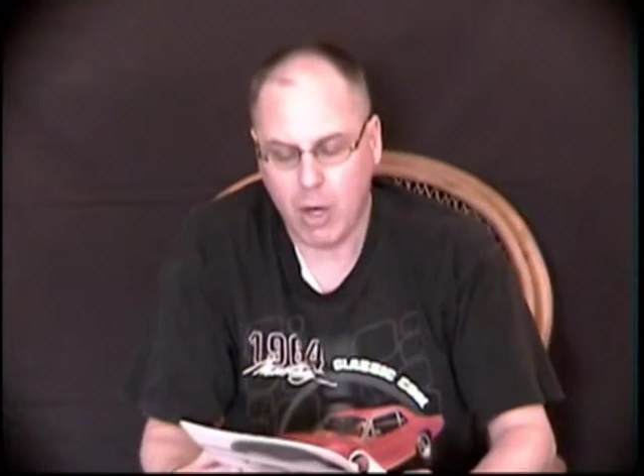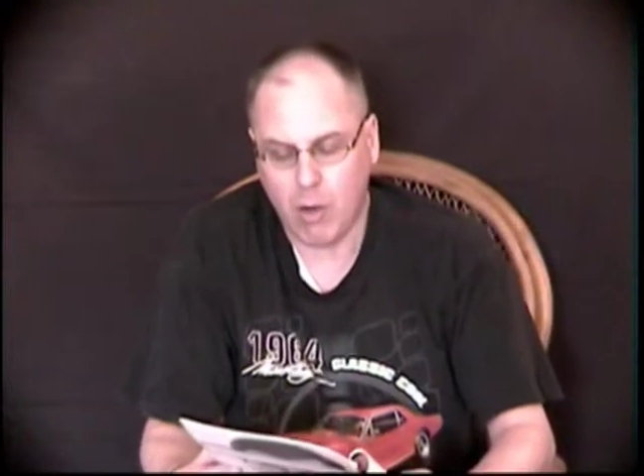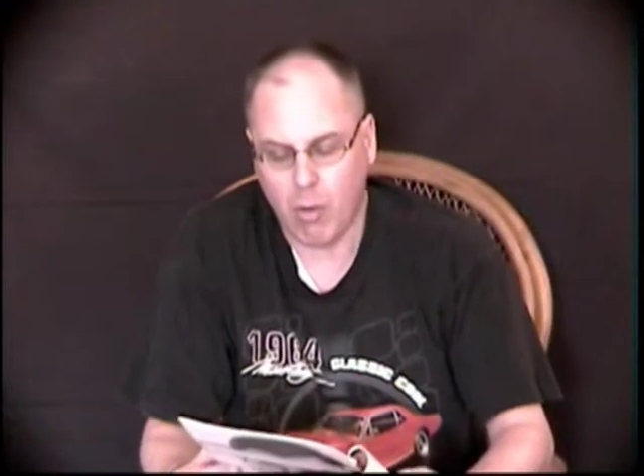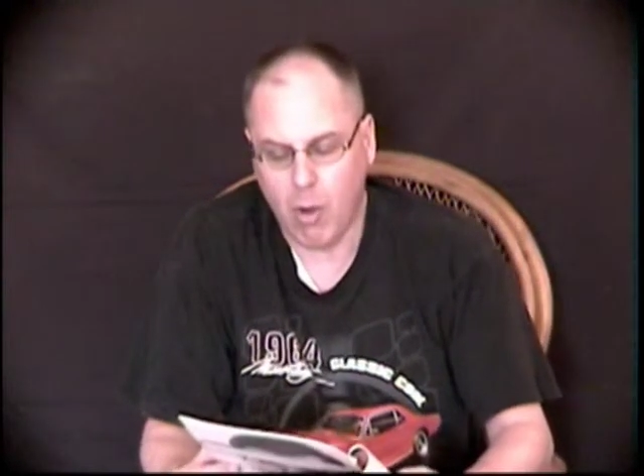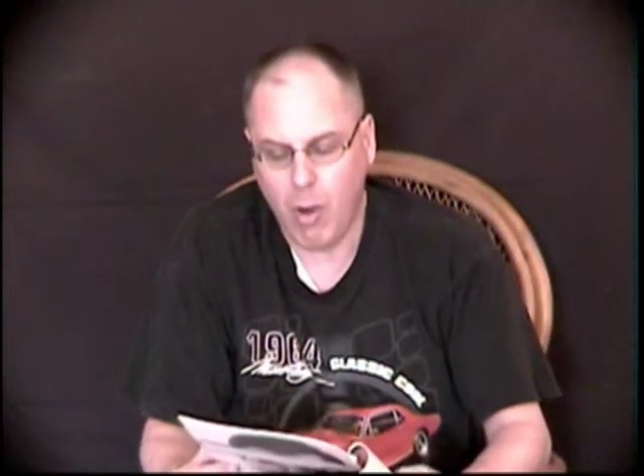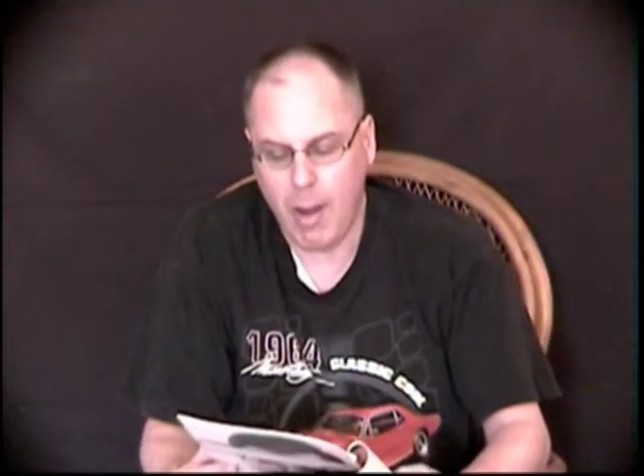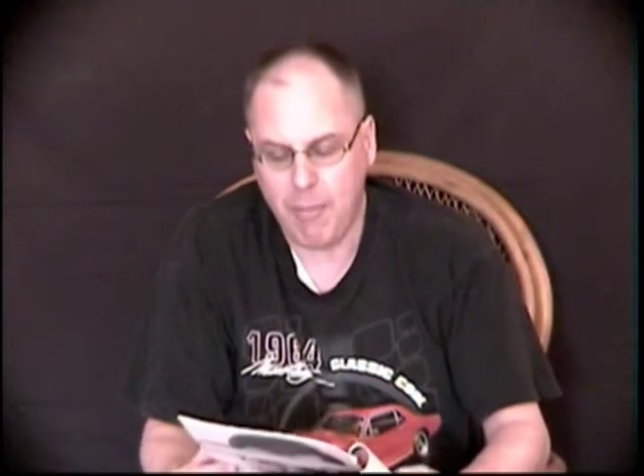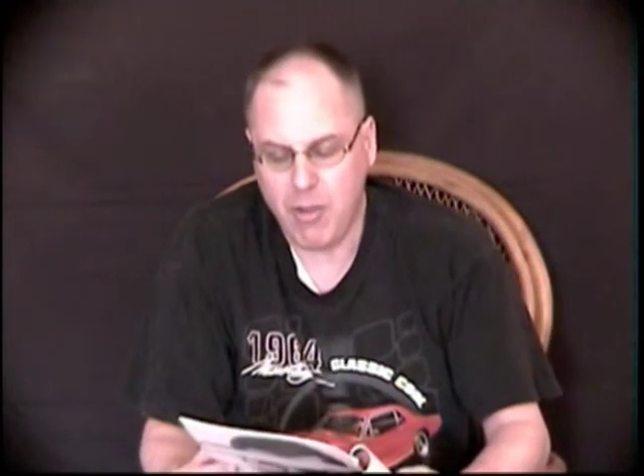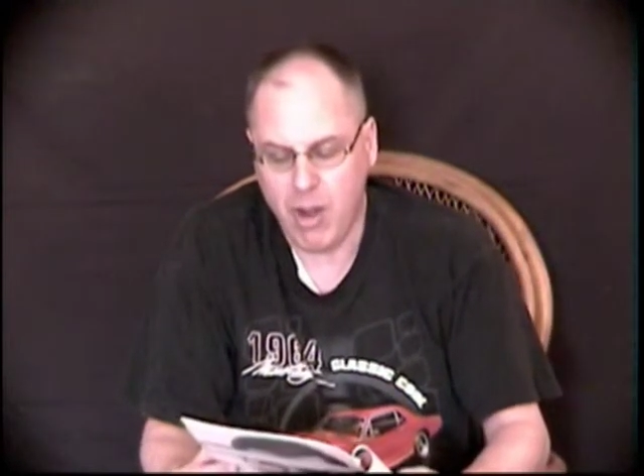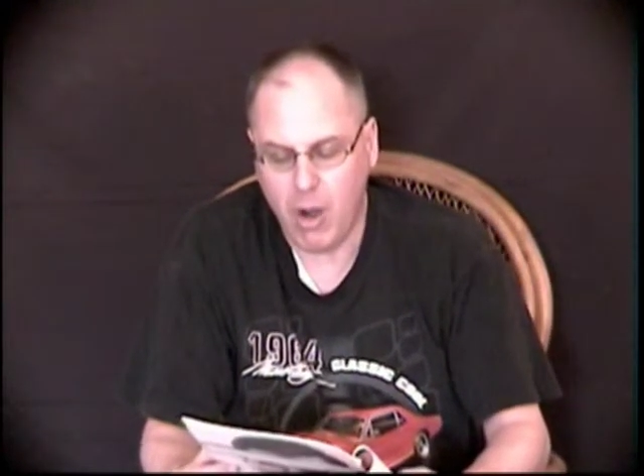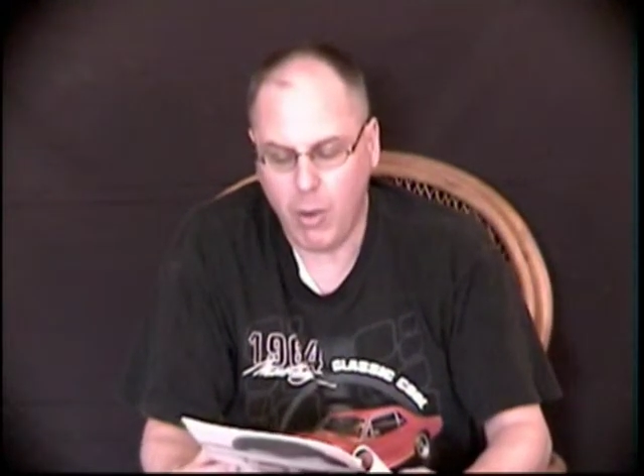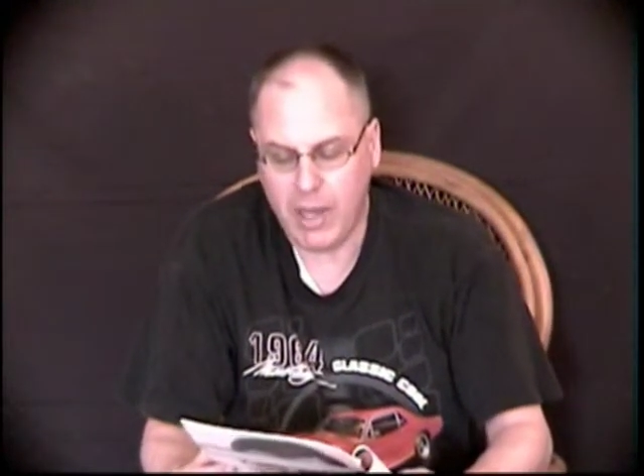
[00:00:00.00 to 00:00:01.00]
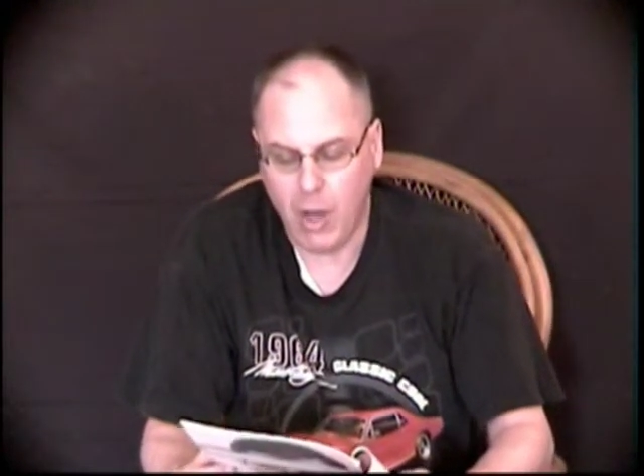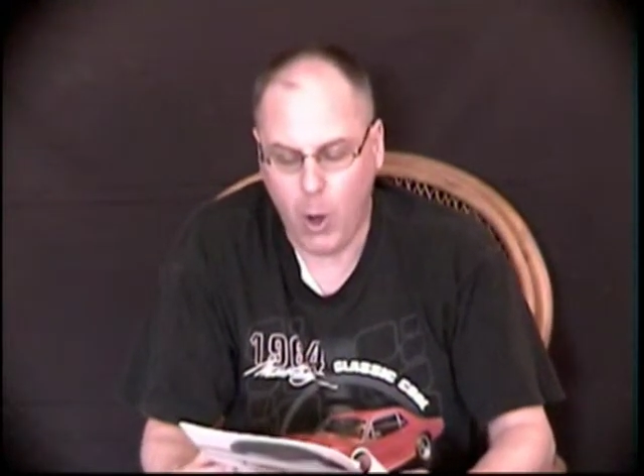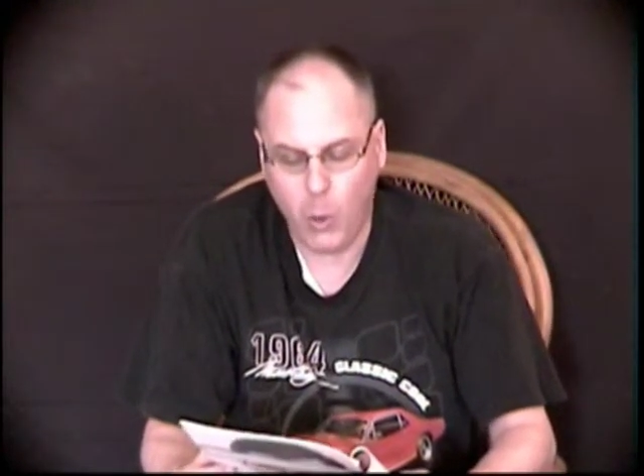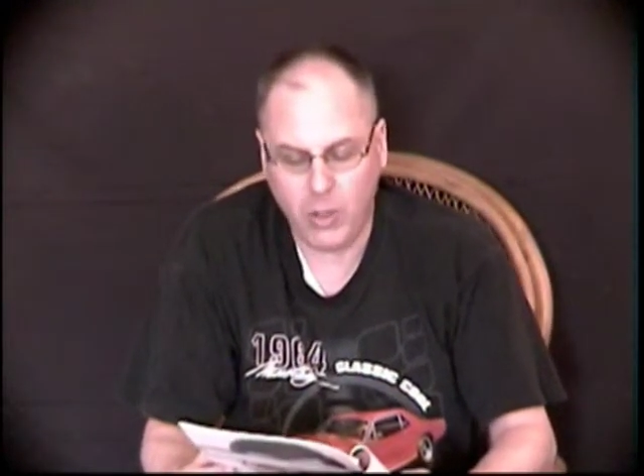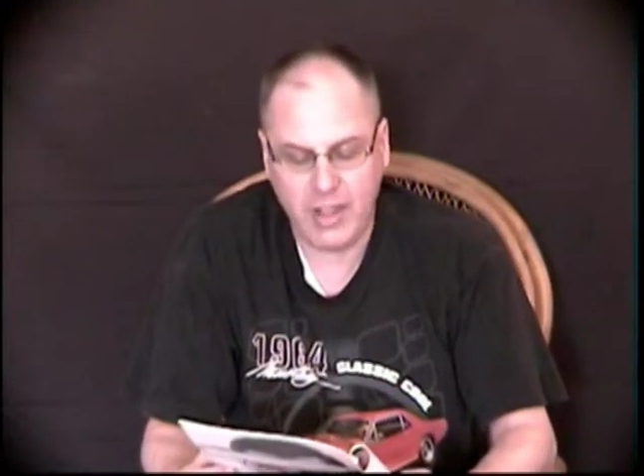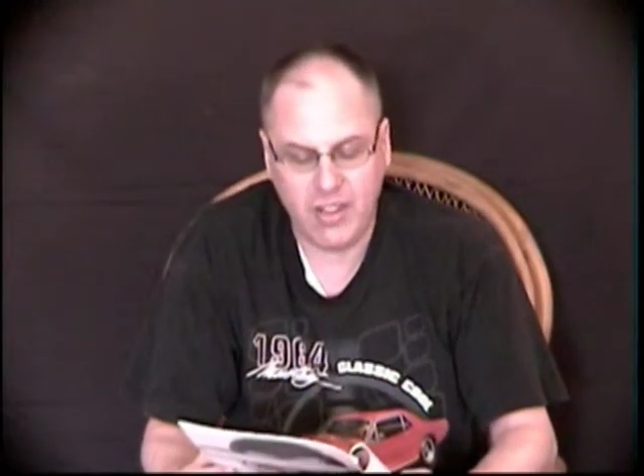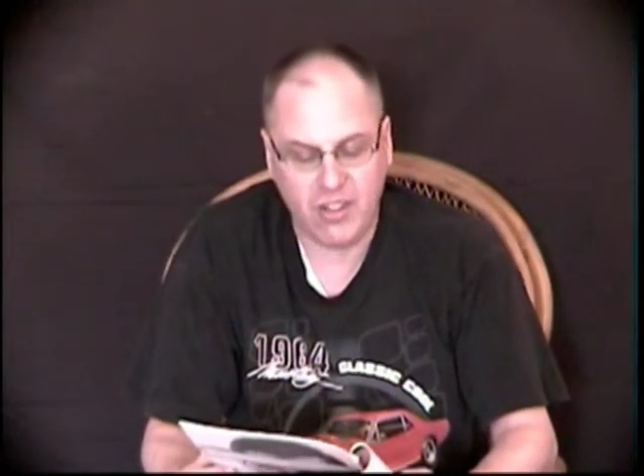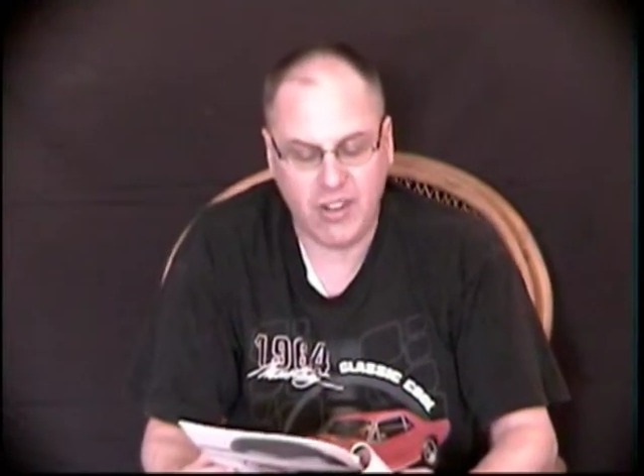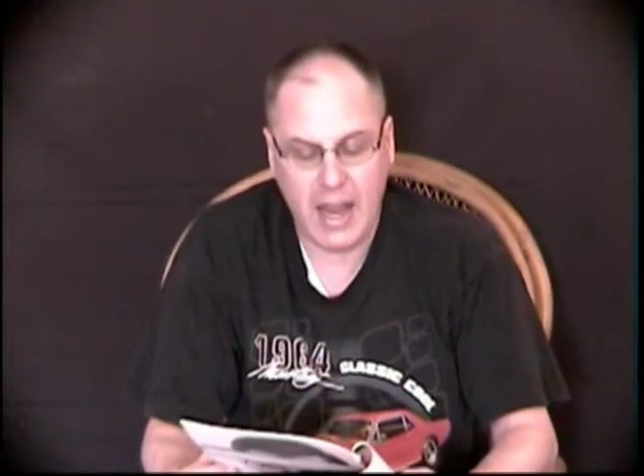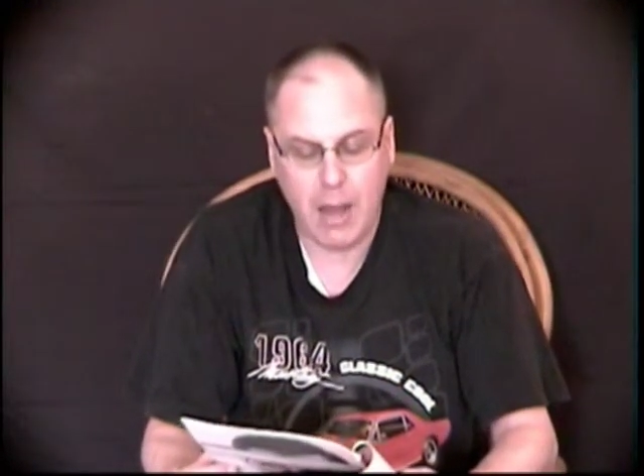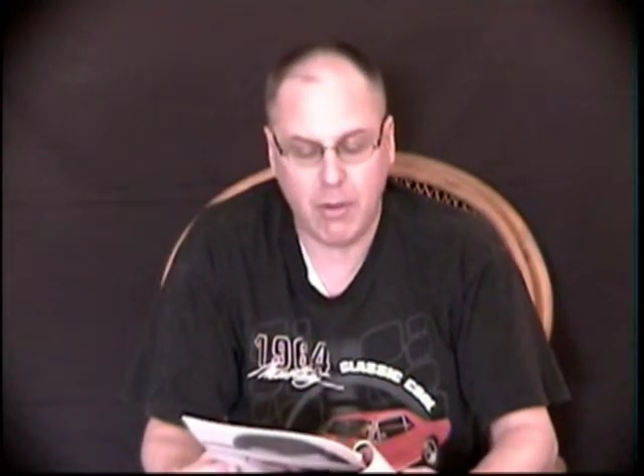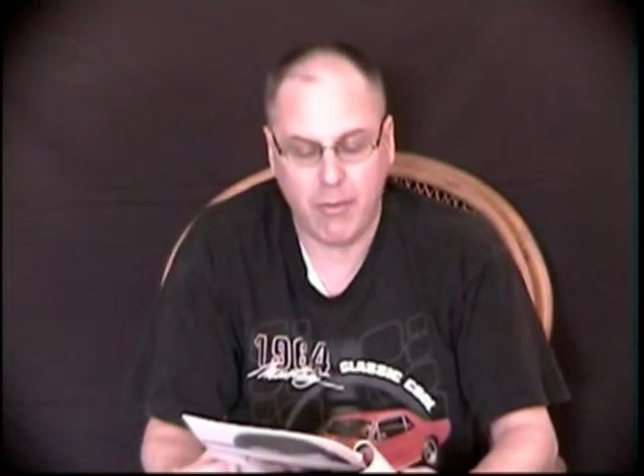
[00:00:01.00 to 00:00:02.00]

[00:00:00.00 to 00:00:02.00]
grow up knowing only the sound